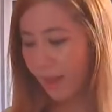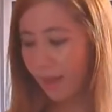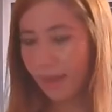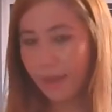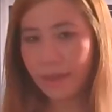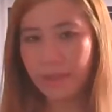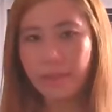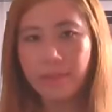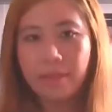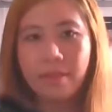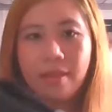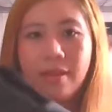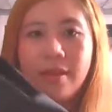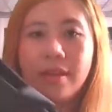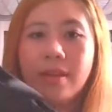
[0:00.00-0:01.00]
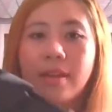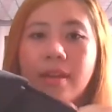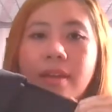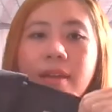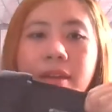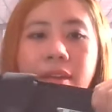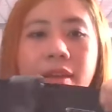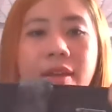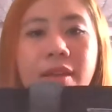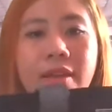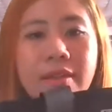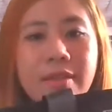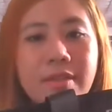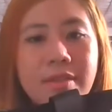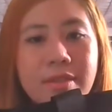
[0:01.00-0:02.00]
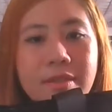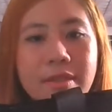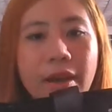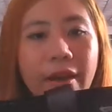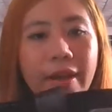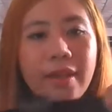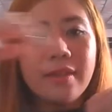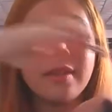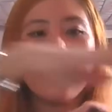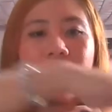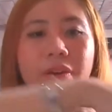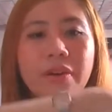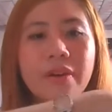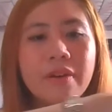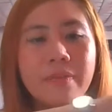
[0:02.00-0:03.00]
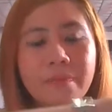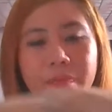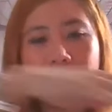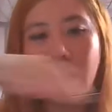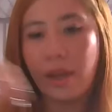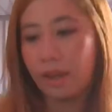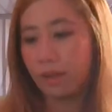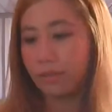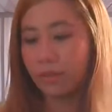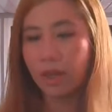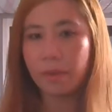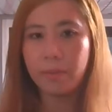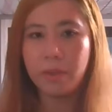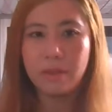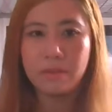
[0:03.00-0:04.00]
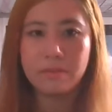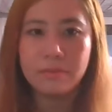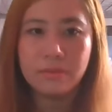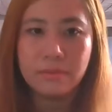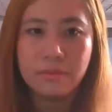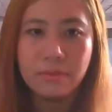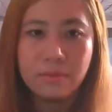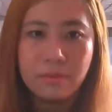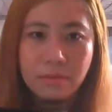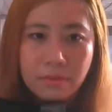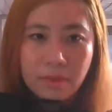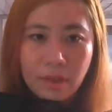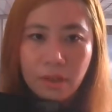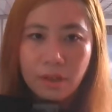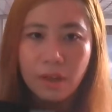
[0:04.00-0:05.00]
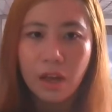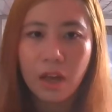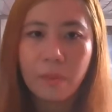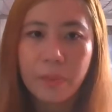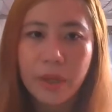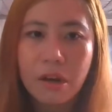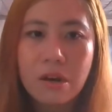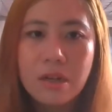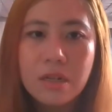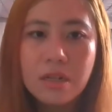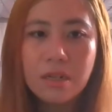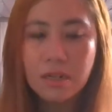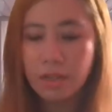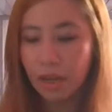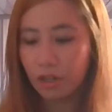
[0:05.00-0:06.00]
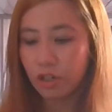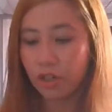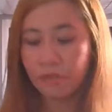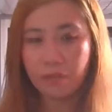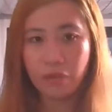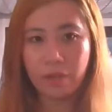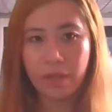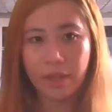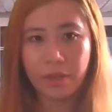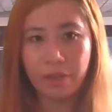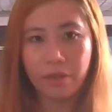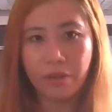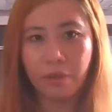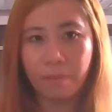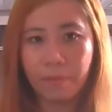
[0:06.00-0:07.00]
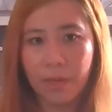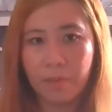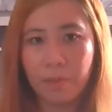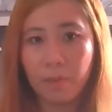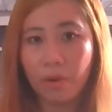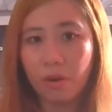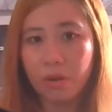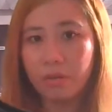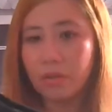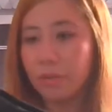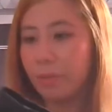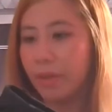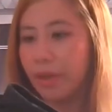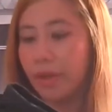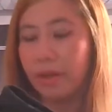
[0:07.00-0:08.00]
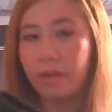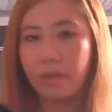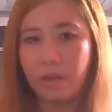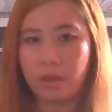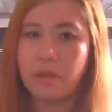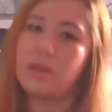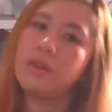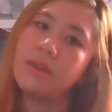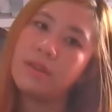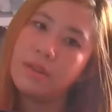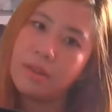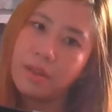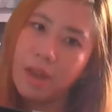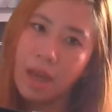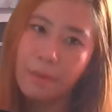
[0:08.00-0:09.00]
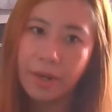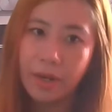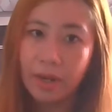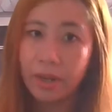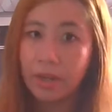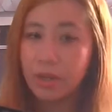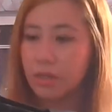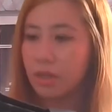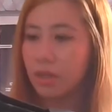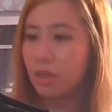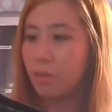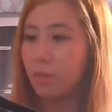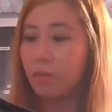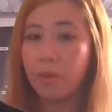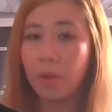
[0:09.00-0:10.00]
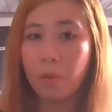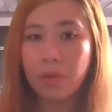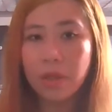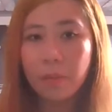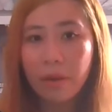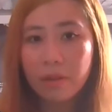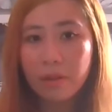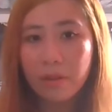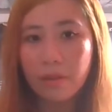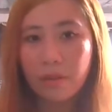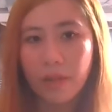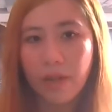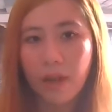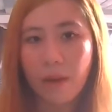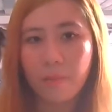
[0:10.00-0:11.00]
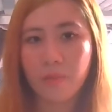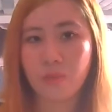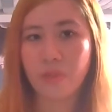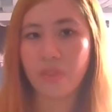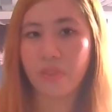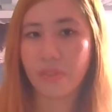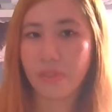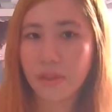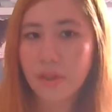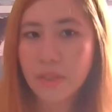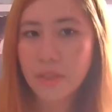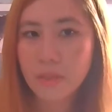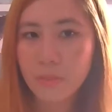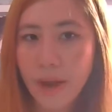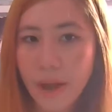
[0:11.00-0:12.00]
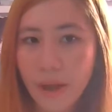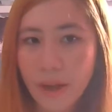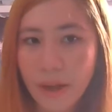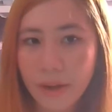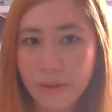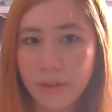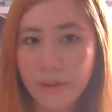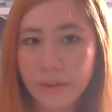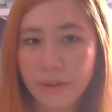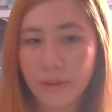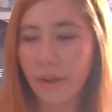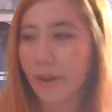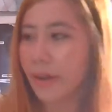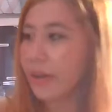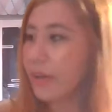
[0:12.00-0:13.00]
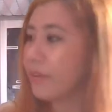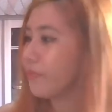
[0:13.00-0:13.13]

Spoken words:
And the side here, okay, I mean, I'll be honest, it's actually for like your baby bottles, but I mean I can use it with my water bottle. It comes with this bag, okay,